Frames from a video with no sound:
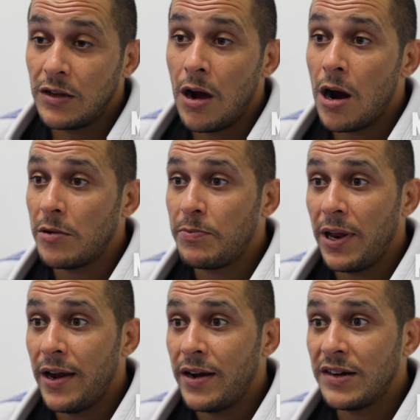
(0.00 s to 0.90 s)
guard
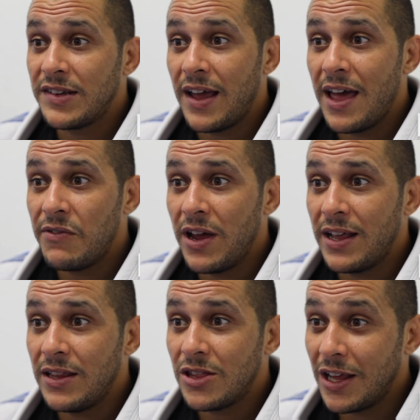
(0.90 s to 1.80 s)
players I ever
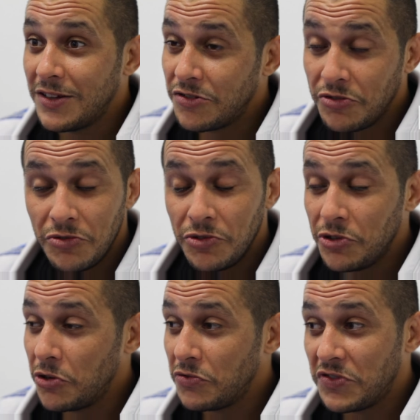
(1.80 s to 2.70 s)
had the chance to, you
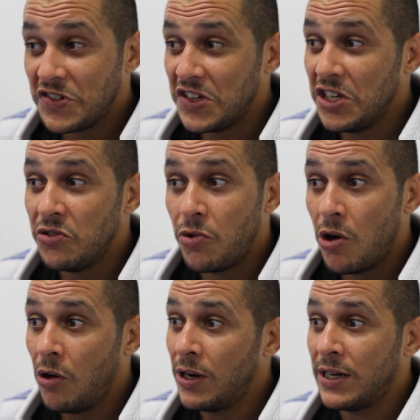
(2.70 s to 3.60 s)
know, see
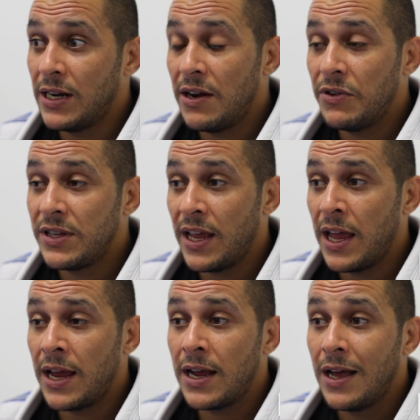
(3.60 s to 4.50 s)
rolling and
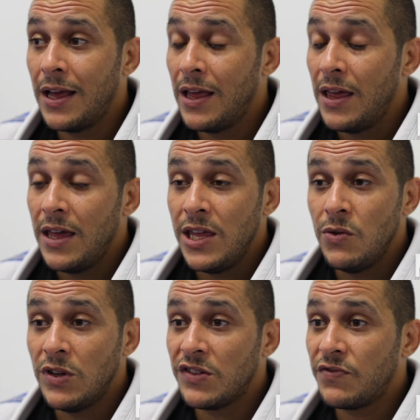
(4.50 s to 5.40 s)
everything. He
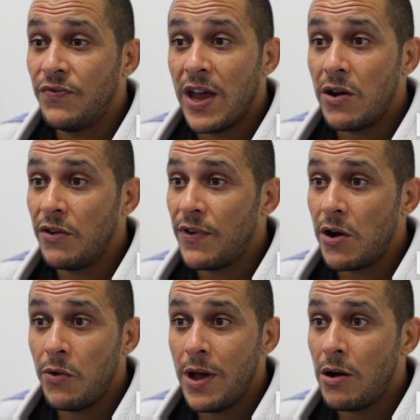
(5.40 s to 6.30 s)
was very,
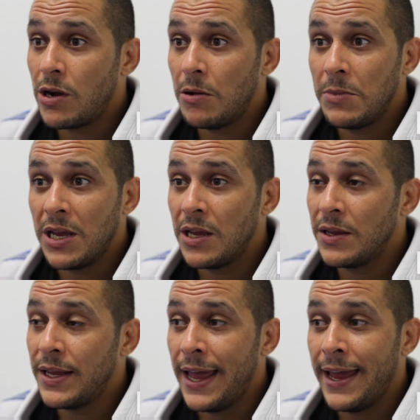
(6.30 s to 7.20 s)
very
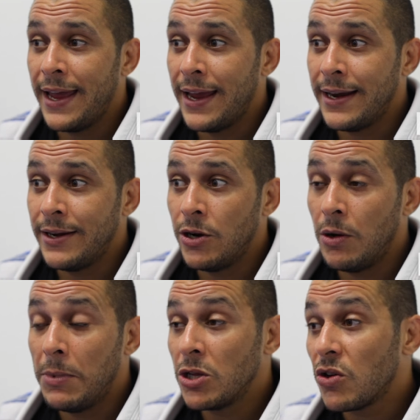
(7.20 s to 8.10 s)
welcoming, and, you know, a
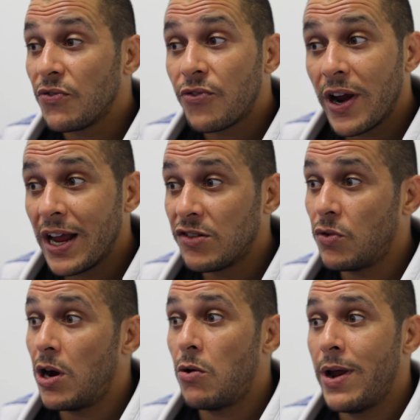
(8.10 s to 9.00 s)
bunch of friends
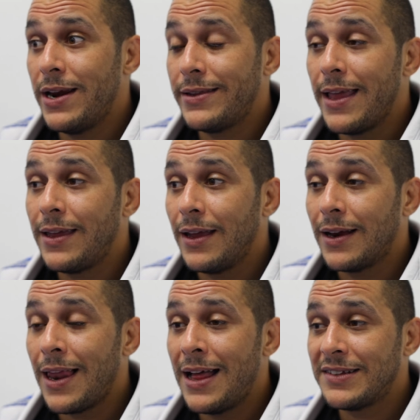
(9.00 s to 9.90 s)
were already taking
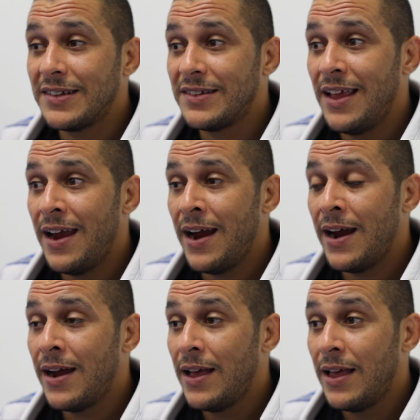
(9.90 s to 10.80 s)
classes there.